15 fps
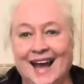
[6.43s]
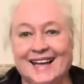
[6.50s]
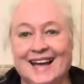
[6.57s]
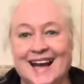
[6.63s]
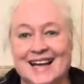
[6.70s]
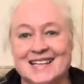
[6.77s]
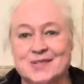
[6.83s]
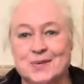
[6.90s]

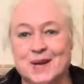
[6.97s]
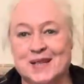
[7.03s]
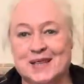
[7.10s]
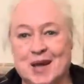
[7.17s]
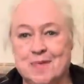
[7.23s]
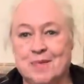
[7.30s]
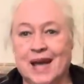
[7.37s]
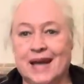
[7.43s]
guys,
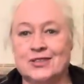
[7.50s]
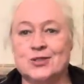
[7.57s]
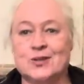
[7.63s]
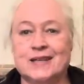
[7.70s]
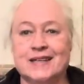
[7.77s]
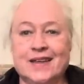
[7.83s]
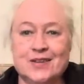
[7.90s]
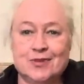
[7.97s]
welcome back to
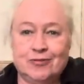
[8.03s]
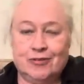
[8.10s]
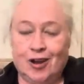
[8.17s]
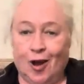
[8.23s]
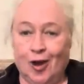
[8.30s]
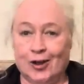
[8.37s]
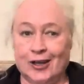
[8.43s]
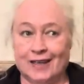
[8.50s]
another
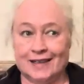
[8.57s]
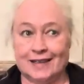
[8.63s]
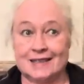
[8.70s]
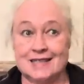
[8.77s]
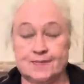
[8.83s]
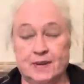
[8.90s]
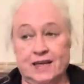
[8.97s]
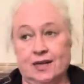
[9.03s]
vlog.
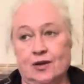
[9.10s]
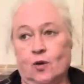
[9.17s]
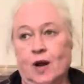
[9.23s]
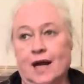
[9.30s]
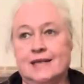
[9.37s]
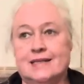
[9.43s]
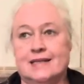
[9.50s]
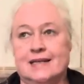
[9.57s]
It's been
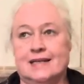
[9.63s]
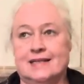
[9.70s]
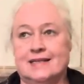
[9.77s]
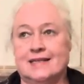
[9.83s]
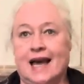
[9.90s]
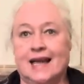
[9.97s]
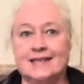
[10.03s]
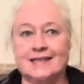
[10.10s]
quite an
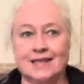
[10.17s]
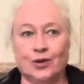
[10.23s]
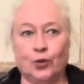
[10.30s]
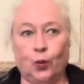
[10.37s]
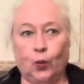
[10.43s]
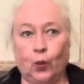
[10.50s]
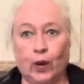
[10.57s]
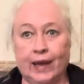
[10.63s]

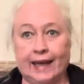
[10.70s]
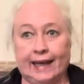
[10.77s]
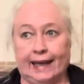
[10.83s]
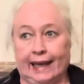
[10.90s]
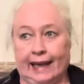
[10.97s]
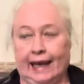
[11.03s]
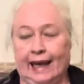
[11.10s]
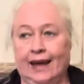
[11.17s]
exciting week
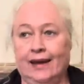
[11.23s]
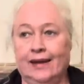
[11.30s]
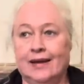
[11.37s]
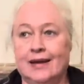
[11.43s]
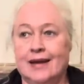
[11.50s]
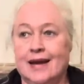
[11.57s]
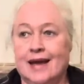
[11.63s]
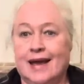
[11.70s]
here.
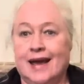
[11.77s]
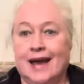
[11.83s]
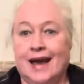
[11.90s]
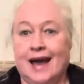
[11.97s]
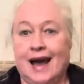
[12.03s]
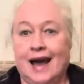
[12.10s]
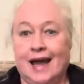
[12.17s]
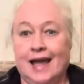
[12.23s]

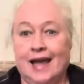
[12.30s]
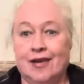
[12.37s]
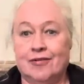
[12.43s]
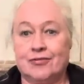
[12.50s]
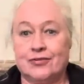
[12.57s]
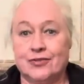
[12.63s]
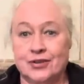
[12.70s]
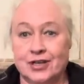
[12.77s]
I
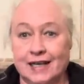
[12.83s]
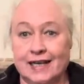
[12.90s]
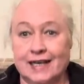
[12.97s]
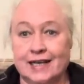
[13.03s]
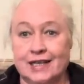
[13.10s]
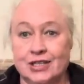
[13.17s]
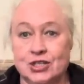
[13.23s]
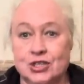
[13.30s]
have
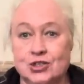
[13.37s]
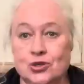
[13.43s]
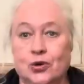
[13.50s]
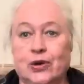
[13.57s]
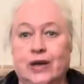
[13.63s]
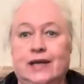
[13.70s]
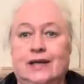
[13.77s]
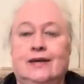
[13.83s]
really
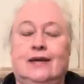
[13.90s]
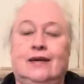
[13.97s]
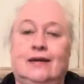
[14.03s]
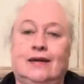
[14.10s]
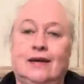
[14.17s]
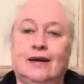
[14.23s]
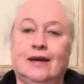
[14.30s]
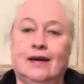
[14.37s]
enjoyed
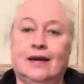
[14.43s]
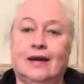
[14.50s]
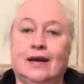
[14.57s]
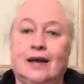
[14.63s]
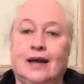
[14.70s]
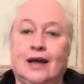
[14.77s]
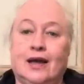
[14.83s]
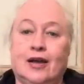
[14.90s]

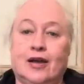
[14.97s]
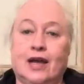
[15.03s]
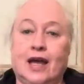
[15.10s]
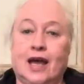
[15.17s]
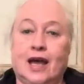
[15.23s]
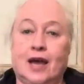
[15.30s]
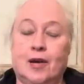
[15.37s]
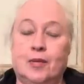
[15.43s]

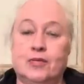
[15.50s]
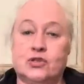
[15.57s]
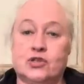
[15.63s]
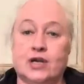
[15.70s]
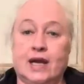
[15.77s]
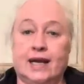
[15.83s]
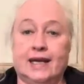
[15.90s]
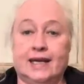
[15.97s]
um,
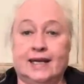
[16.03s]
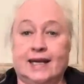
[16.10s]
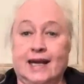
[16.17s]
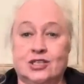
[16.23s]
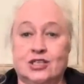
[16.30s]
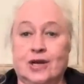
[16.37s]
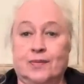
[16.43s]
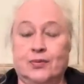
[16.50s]
trying to
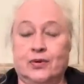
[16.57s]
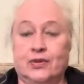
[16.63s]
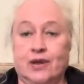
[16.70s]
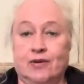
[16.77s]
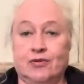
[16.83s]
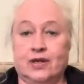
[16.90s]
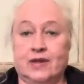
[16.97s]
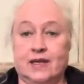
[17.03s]
catch up with
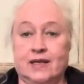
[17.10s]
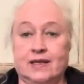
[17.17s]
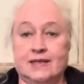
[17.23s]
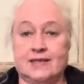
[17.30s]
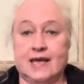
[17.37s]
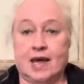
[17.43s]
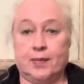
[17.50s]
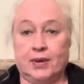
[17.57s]
everything
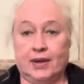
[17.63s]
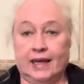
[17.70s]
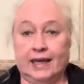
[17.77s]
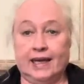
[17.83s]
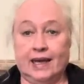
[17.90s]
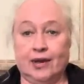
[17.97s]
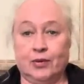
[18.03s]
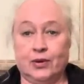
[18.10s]
that's
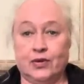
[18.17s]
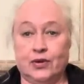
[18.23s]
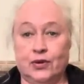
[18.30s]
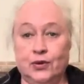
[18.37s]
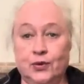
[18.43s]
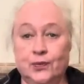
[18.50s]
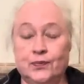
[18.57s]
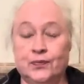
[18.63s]
happening here with
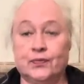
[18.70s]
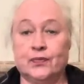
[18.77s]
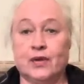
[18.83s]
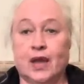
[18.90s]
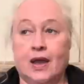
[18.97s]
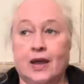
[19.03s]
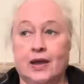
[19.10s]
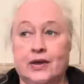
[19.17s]
you.
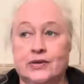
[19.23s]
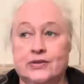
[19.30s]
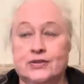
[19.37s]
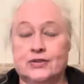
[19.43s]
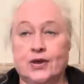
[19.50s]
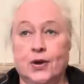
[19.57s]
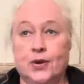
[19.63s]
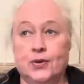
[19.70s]

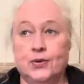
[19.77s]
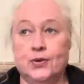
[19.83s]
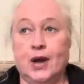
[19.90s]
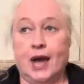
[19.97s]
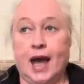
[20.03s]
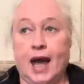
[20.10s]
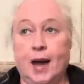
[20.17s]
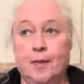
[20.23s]
So
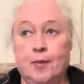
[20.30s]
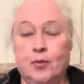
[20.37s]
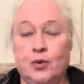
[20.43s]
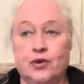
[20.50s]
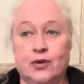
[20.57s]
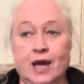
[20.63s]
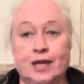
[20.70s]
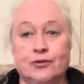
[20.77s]
um,
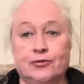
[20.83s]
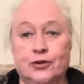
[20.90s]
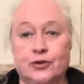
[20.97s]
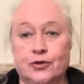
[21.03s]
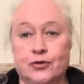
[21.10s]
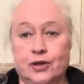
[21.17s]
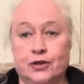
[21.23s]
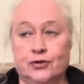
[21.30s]
without
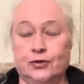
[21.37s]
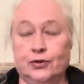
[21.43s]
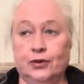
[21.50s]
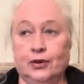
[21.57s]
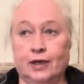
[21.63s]
further ado,